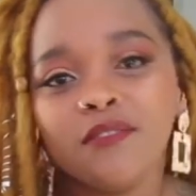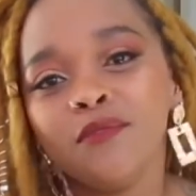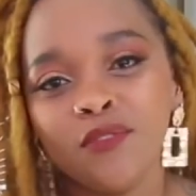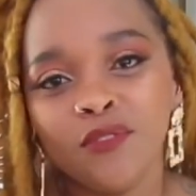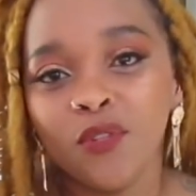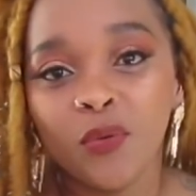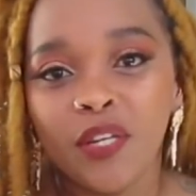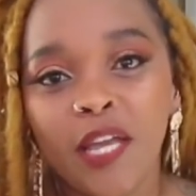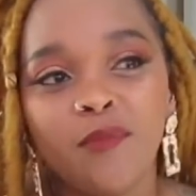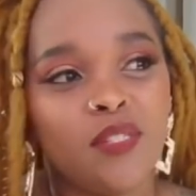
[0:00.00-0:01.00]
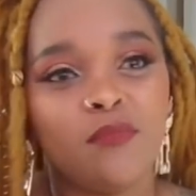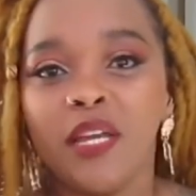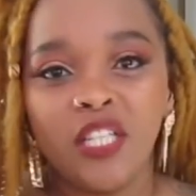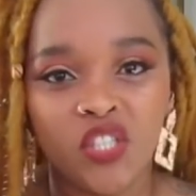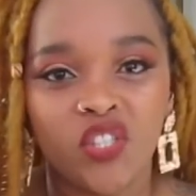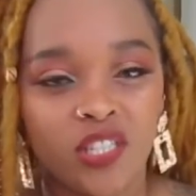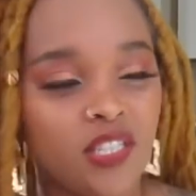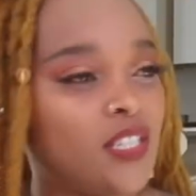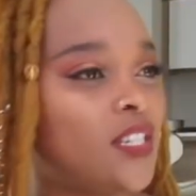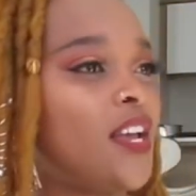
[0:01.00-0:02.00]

no names mentioned.